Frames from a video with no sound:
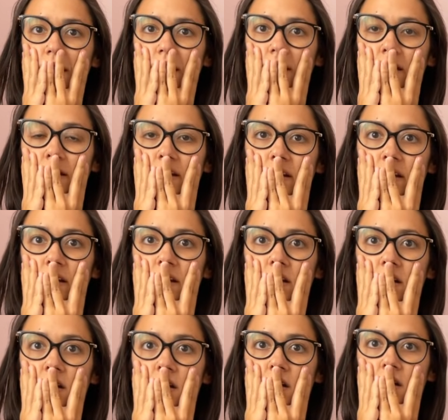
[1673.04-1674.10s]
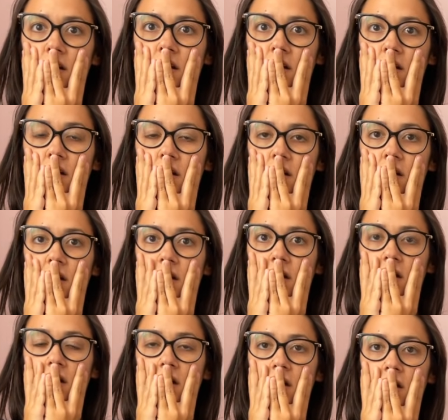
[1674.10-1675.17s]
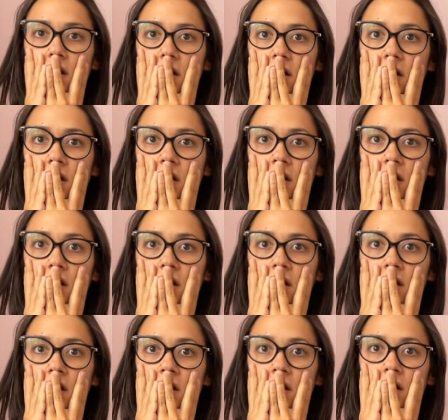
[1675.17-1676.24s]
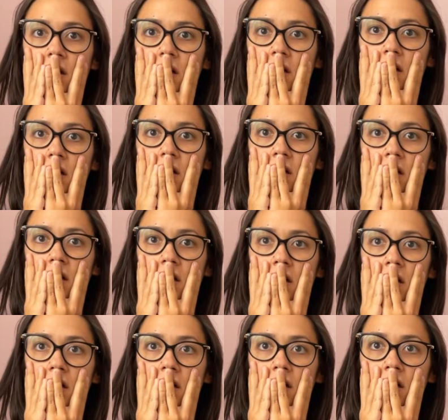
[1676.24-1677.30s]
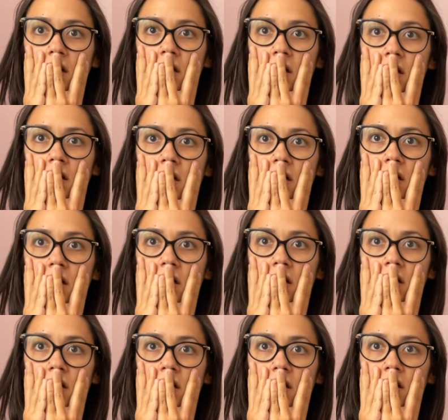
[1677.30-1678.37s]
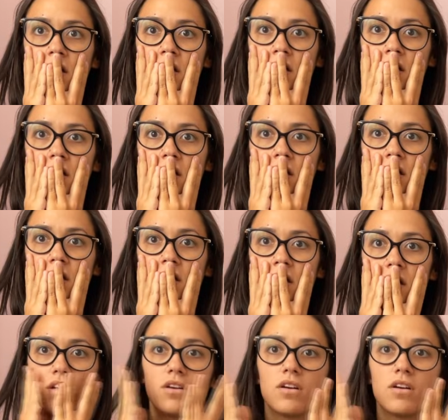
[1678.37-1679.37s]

This person isn't speaking.